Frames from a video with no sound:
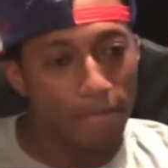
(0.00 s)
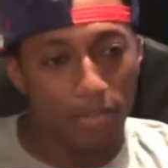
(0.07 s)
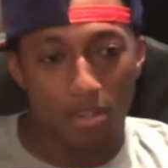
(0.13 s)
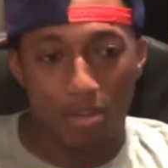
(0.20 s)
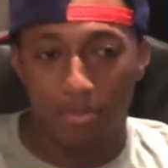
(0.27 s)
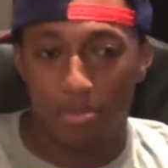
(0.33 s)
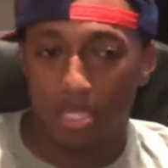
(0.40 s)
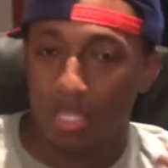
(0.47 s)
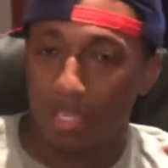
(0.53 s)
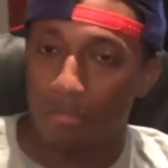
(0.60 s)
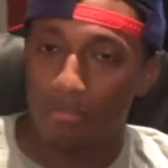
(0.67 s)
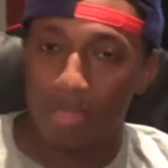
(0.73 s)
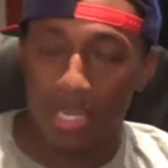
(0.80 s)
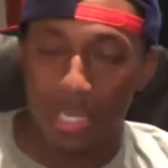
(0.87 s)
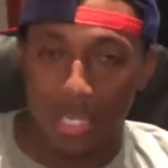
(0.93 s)
You know, I'm still
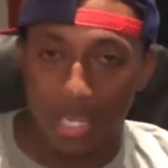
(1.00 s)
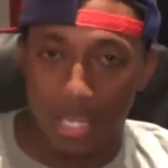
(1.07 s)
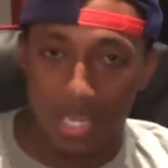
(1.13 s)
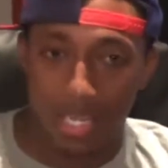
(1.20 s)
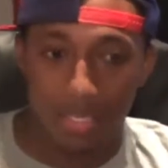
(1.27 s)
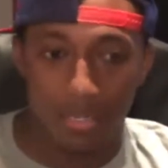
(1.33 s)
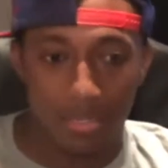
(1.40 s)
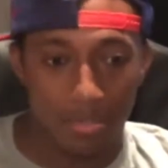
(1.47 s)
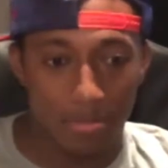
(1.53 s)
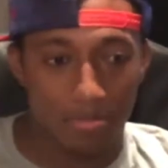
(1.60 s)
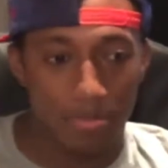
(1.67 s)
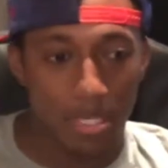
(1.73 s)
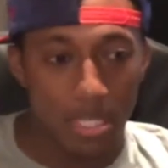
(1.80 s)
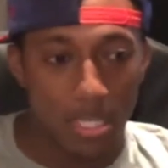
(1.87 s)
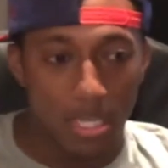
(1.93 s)
me, and
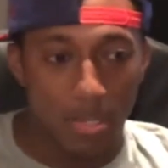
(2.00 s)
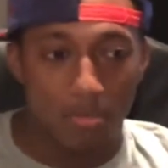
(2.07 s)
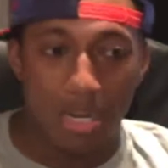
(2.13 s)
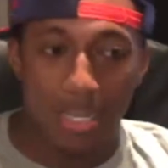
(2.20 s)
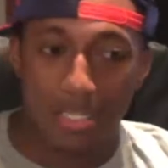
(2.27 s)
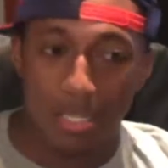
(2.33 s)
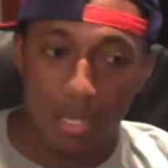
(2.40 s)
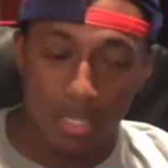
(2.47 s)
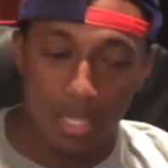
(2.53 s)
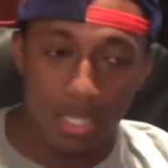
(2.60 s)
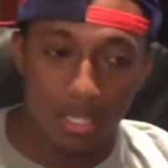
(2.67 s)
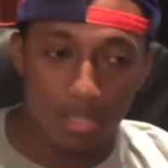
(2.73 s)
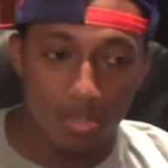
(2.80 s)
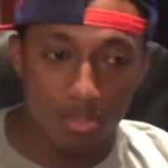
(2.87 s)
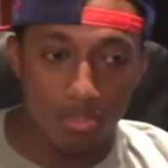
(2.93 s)
um when I saw
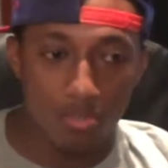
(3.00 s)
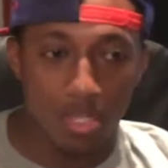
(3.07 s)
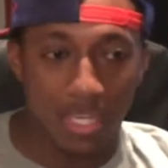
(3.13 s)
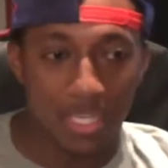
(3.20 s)
these dudes,